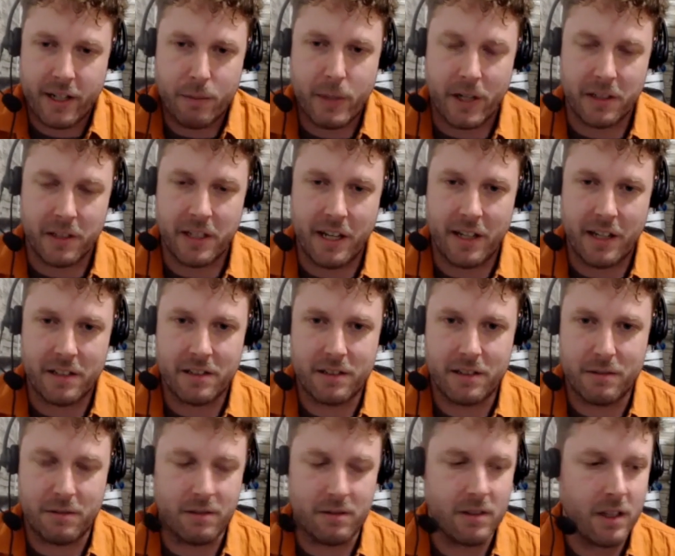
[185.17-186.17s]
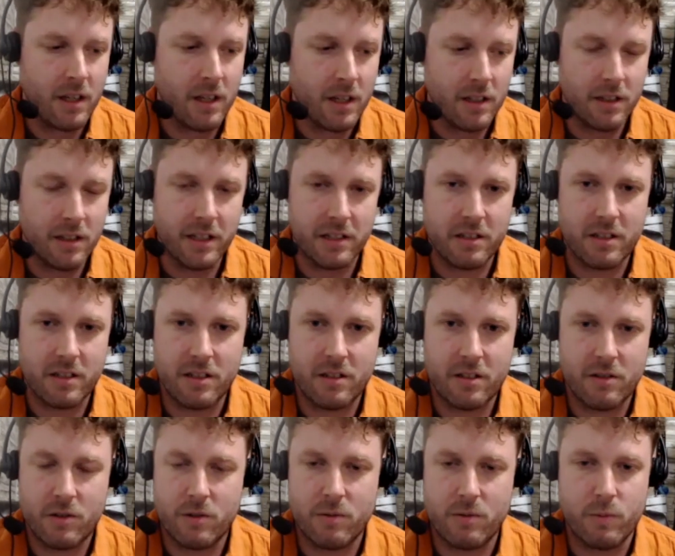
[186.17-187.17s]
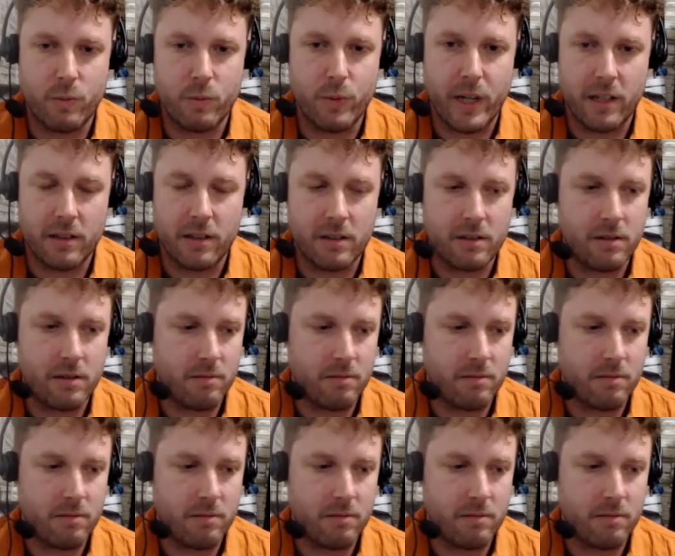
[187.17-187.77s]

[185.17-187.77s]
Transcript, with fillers: podcast list went